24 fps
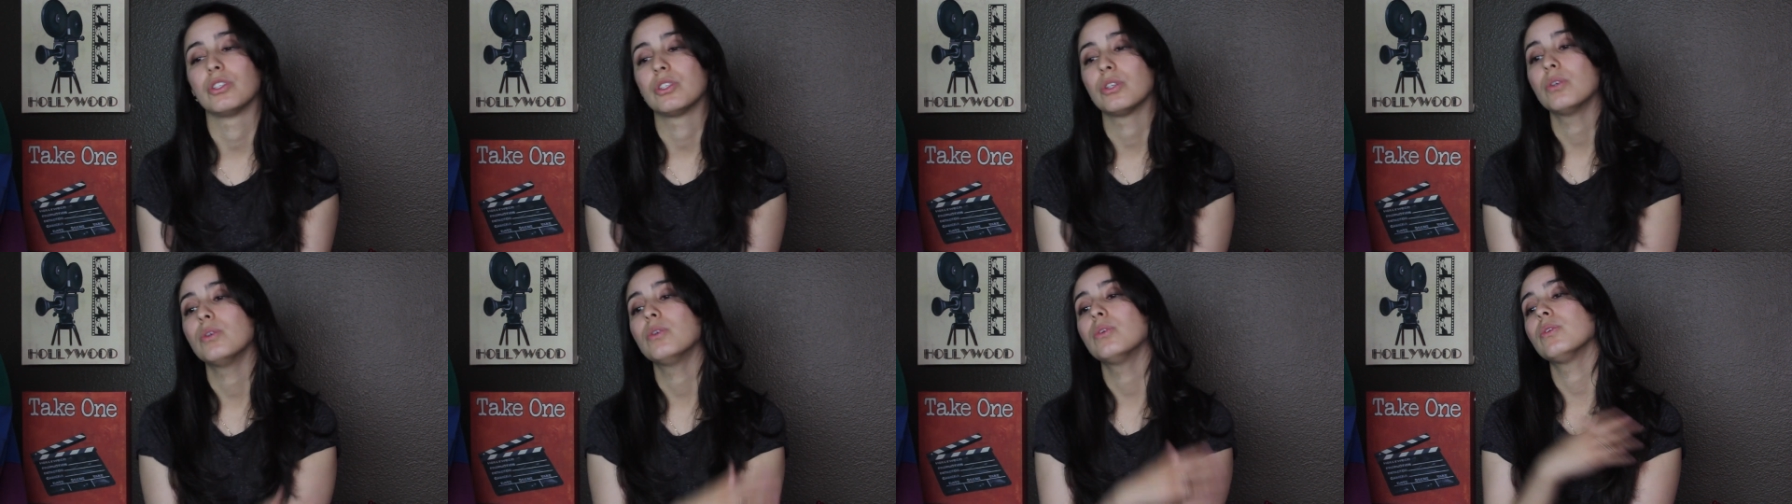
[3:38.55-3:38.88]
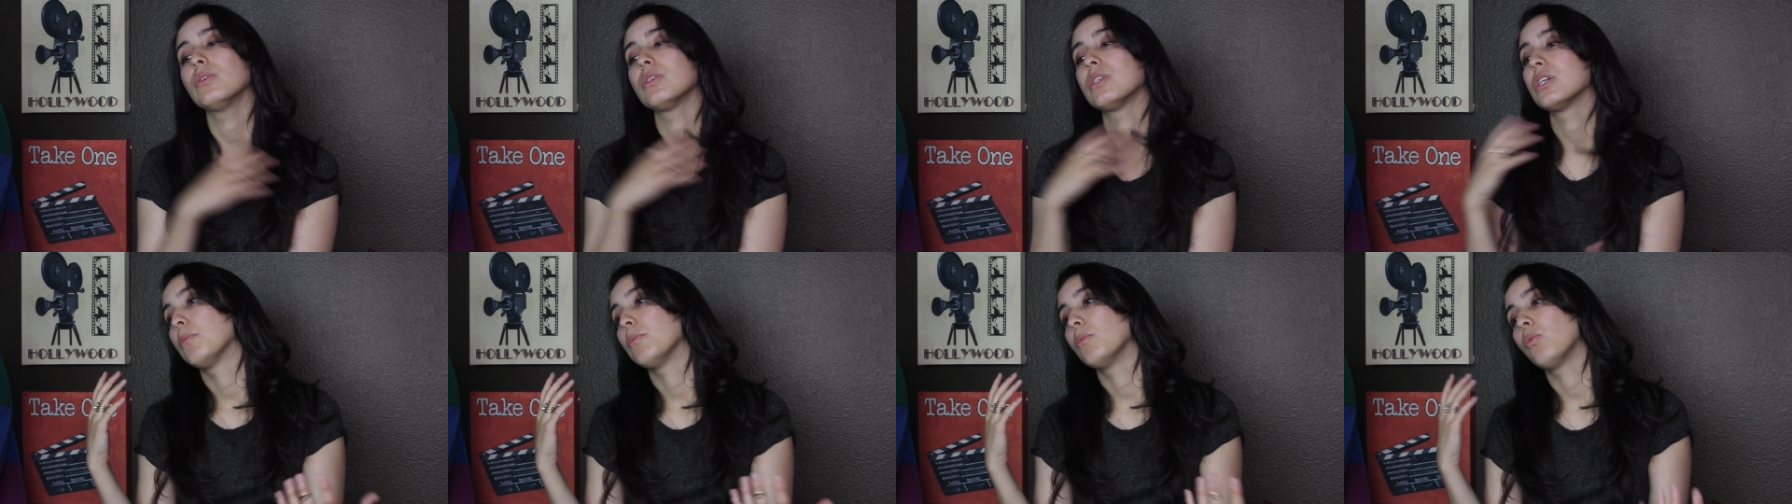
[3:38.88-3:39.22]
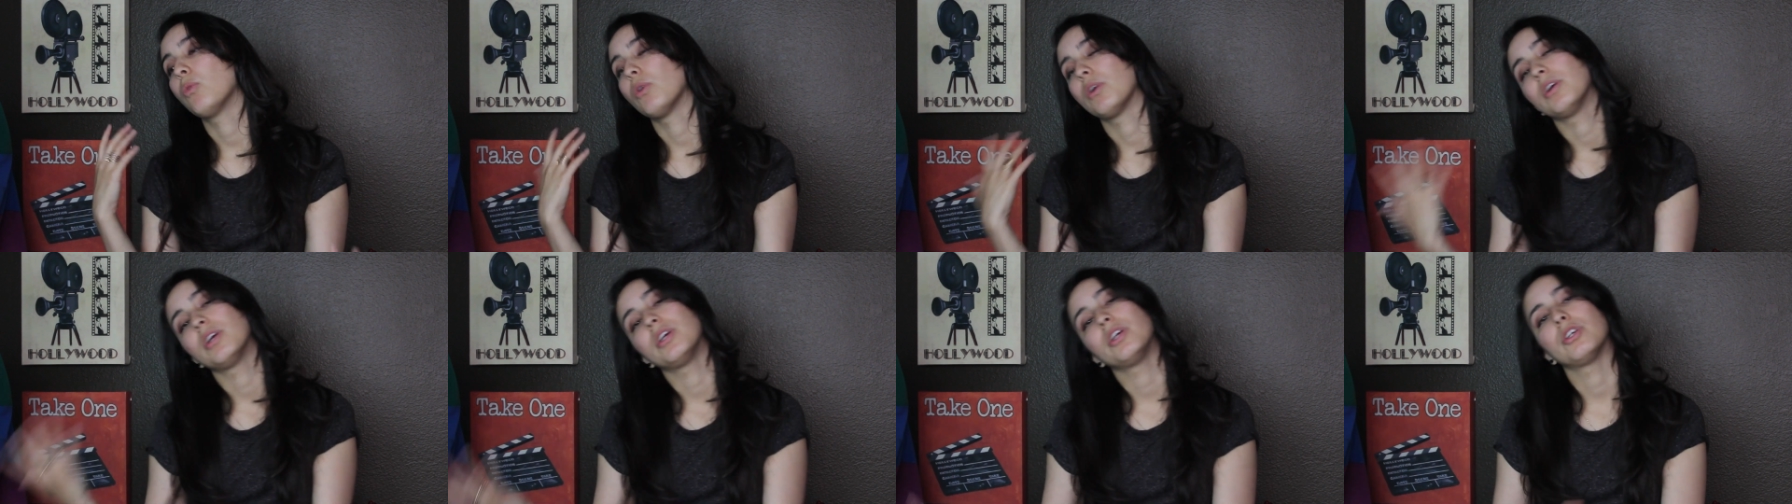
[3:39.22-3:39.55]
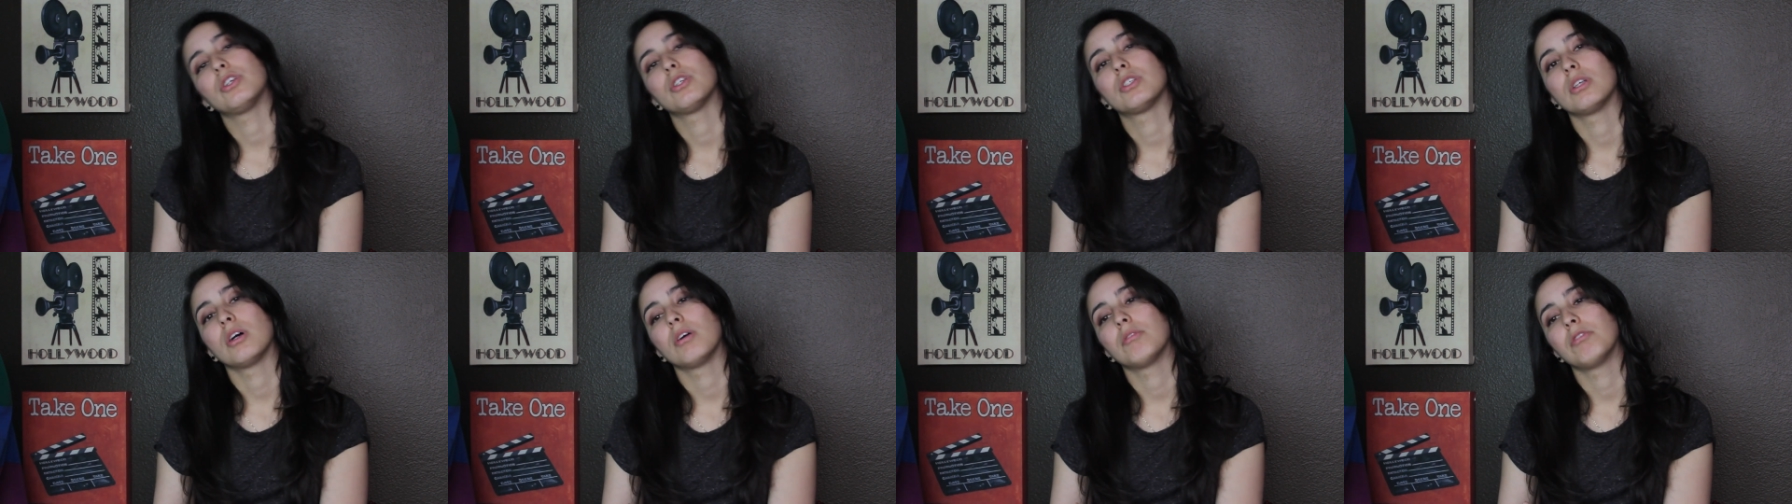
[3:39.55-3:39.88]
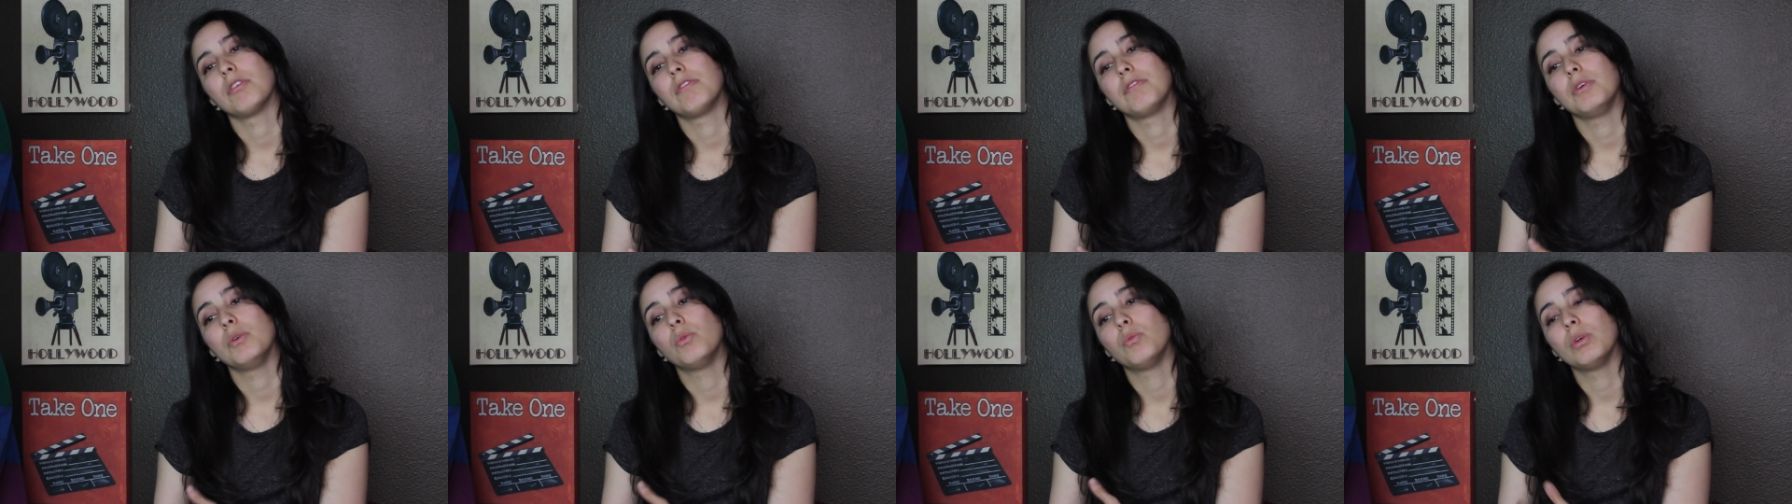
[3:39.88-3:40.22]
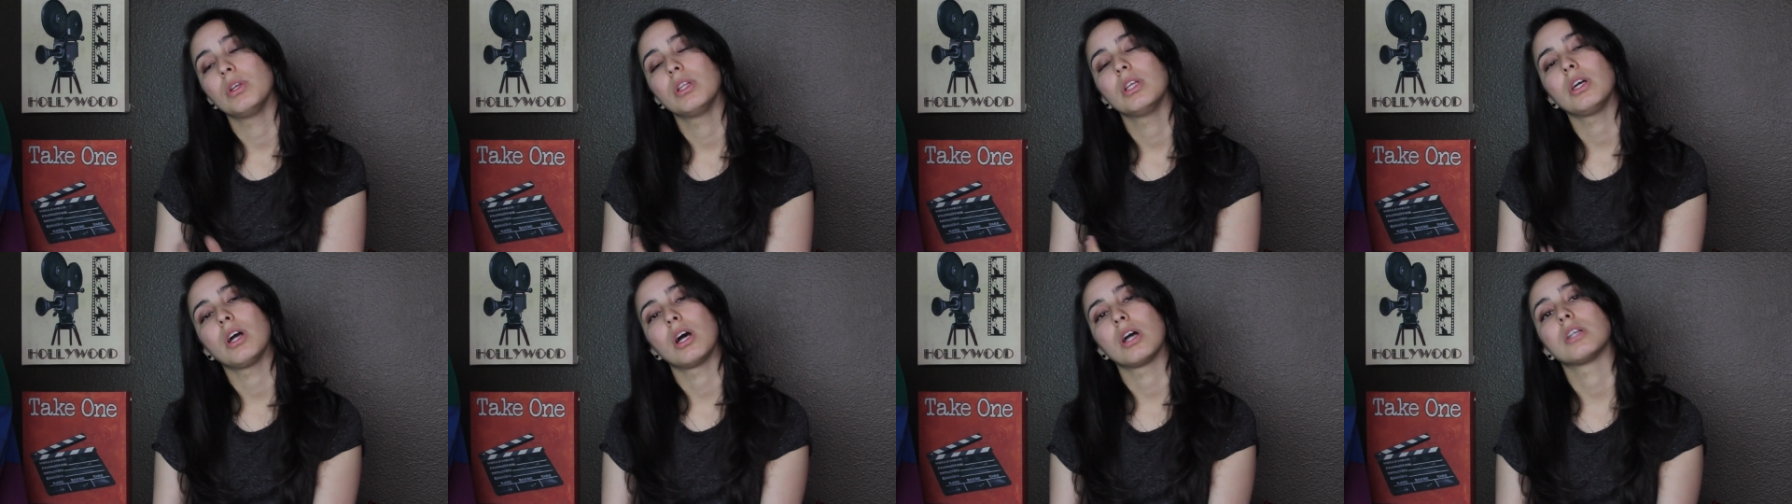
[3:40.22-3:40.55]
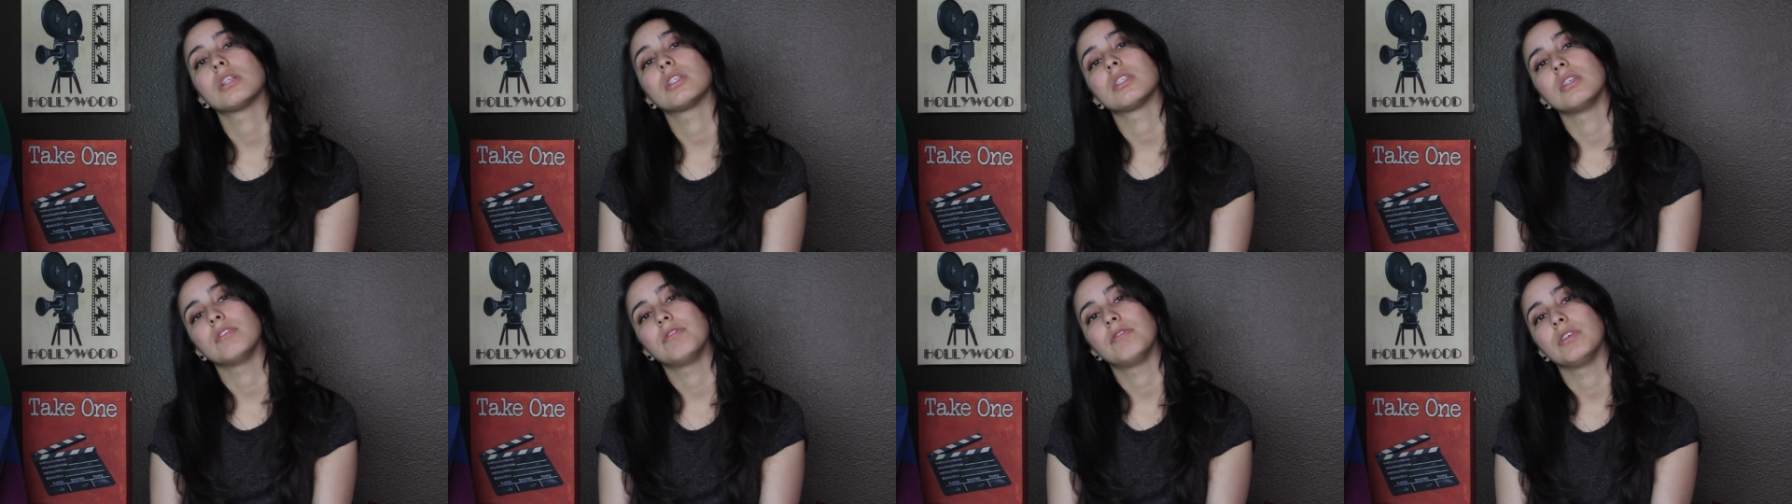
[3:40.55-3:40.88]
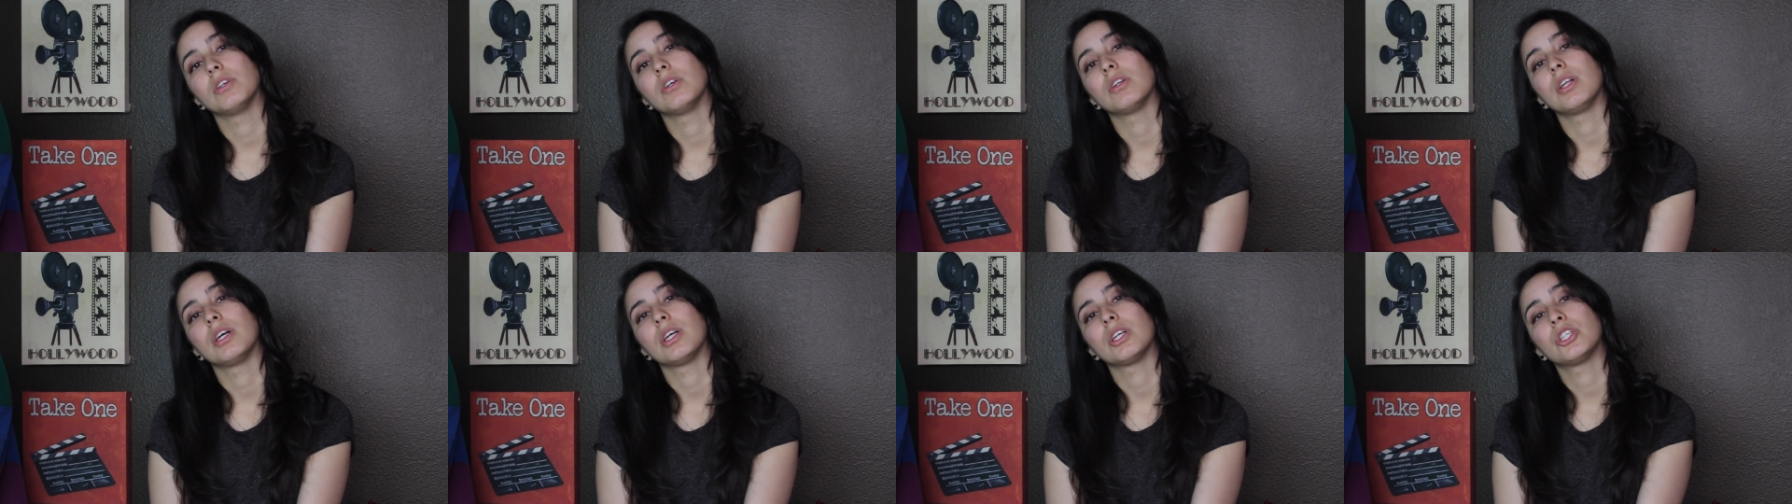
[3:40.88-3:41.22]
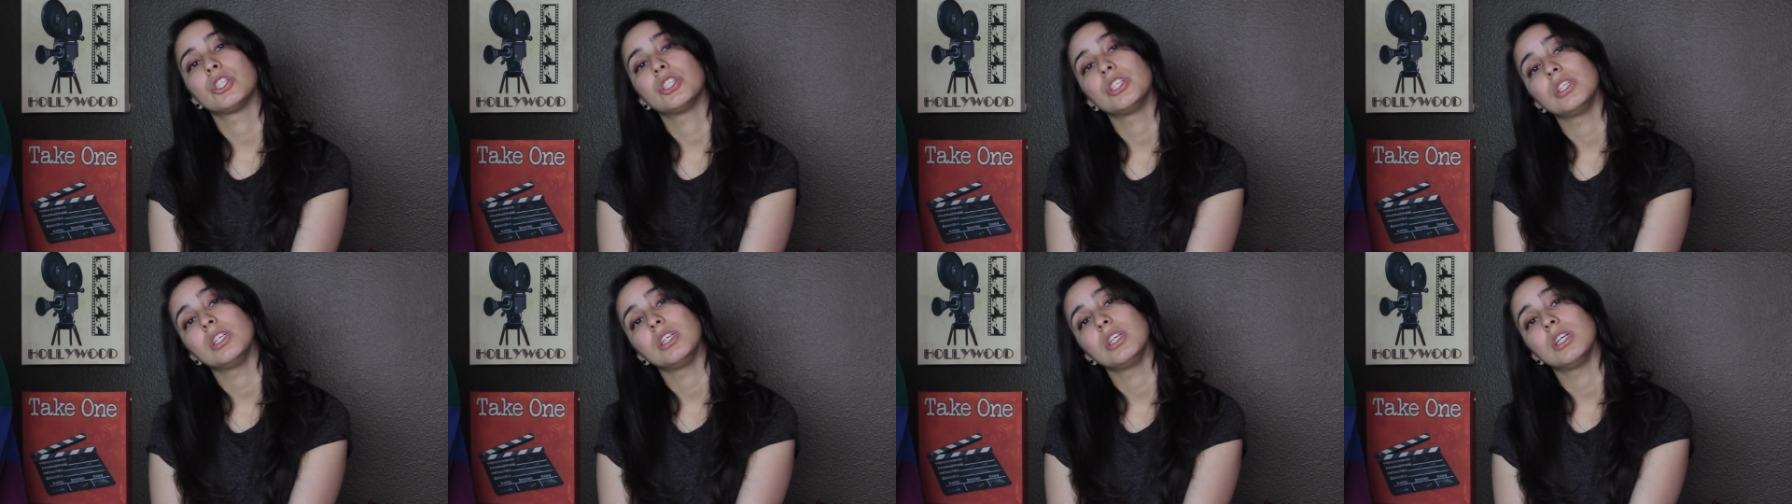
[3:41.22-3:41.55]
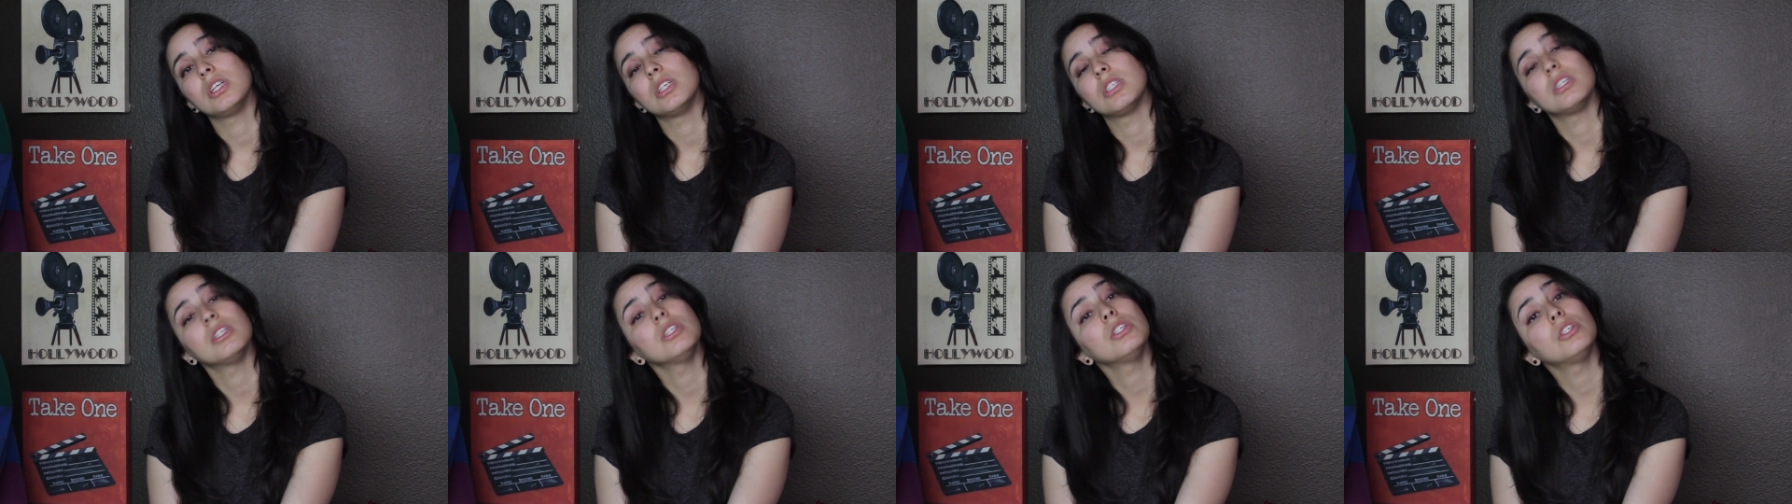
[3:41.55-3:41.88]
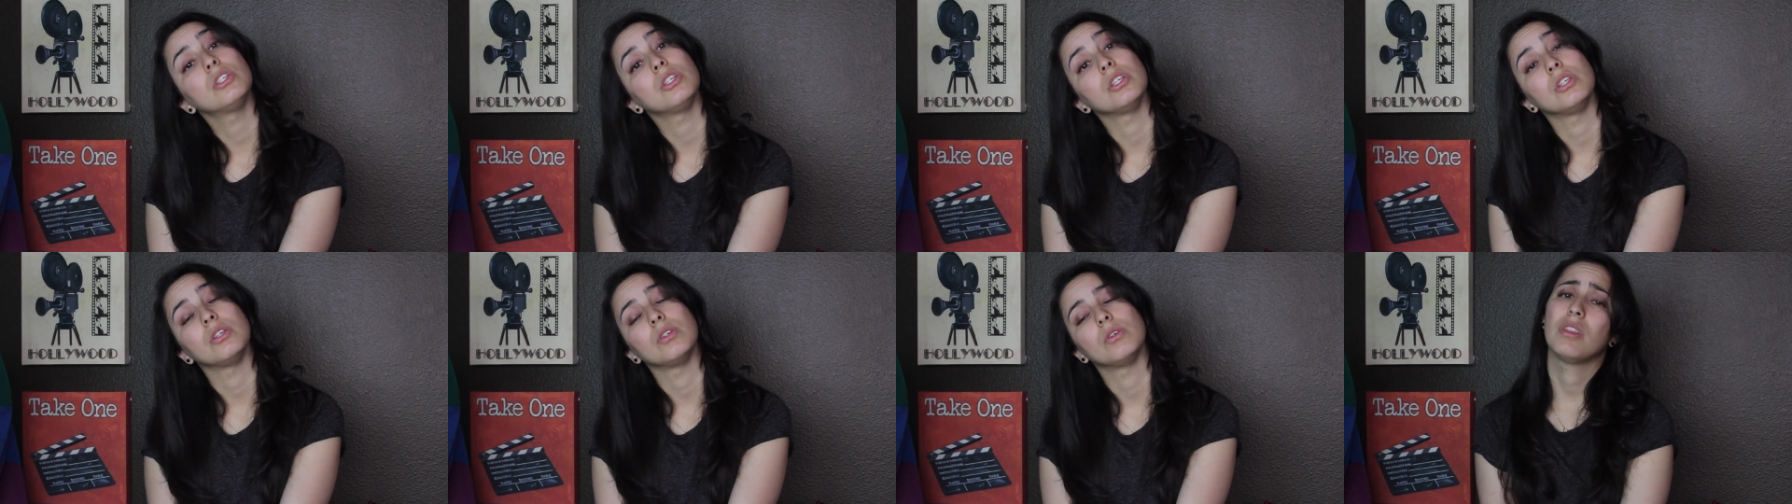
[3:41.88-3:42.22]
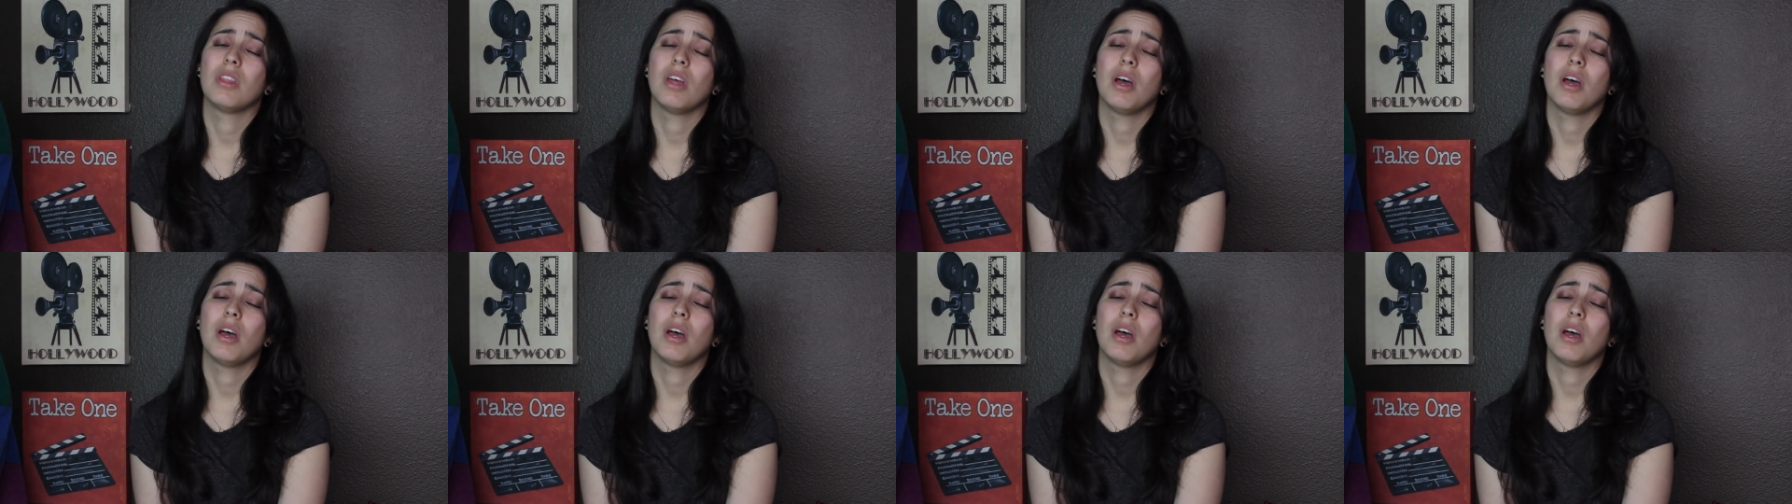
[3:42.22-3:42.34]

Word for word: Don't worry yourself if you really honestly feel like she is into you.